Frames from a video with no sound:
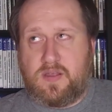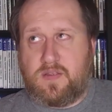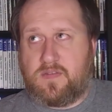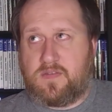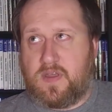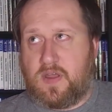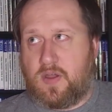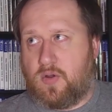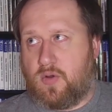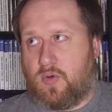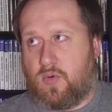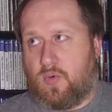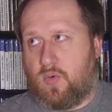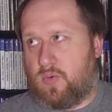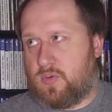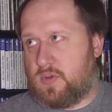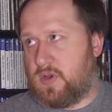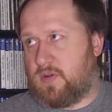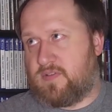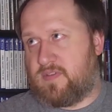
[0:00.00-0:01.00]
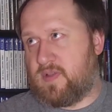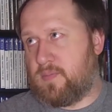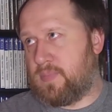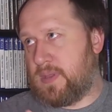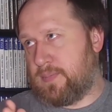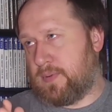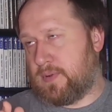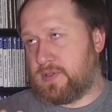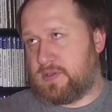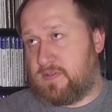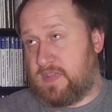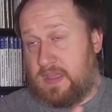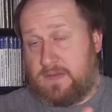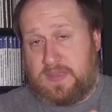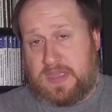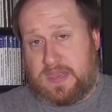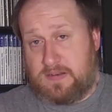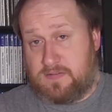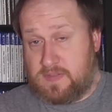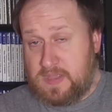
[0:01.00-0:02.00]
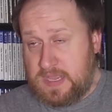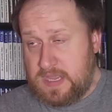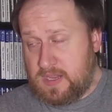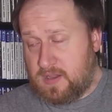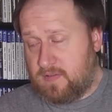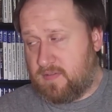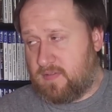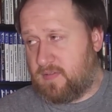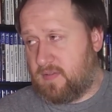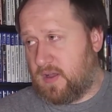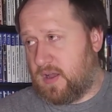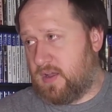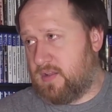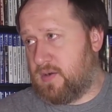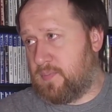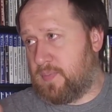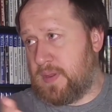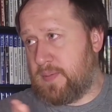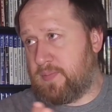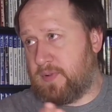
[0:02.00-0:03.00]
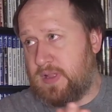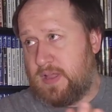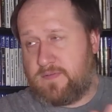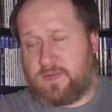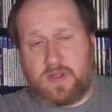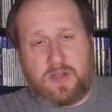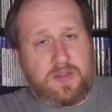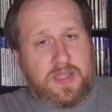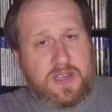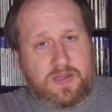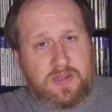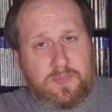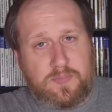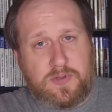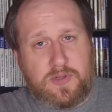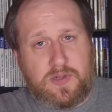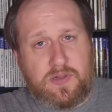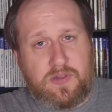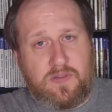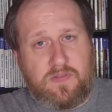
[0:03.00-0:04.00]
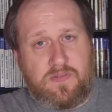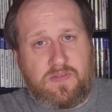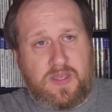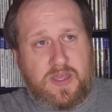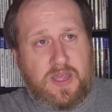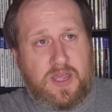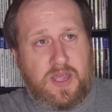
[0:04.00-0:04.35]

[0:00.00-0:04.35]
So, some people just have antiques, other people have collectibles.